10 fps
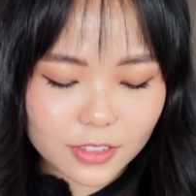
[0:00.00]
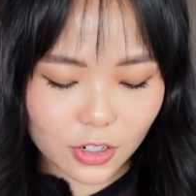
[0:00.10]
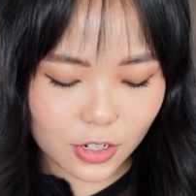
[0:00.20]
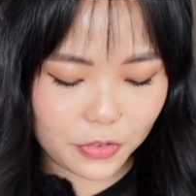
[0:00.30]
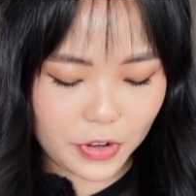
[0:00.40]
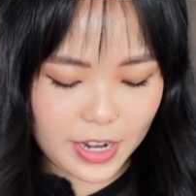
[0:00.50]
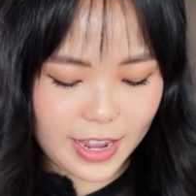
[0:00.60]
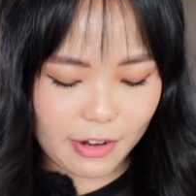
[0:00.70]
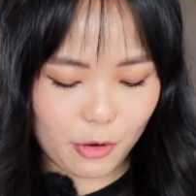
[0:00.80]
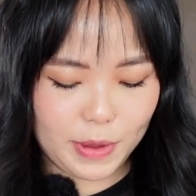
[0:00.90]
Oh,
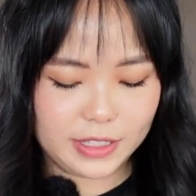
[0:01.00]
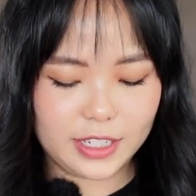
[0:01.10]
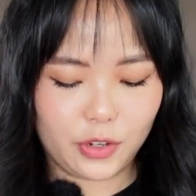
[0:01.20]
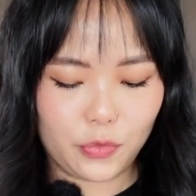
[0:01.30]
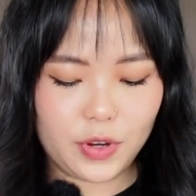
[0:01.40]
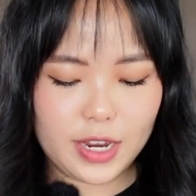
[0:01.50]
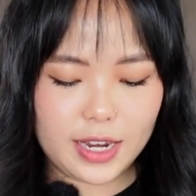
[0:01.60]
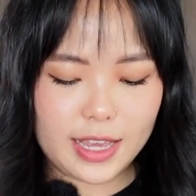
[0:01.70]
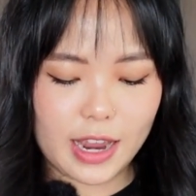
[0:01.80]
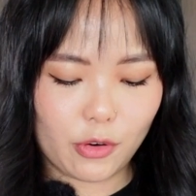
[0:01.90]
really aromatic,
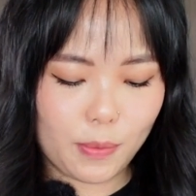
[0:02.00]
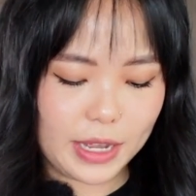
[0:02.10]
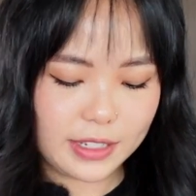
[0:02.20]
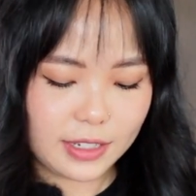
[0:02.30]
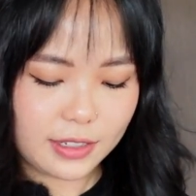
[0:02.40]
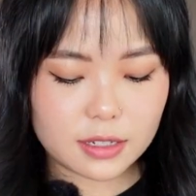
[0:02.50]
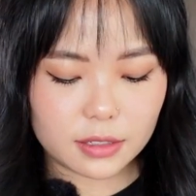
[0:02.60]
really aromatic.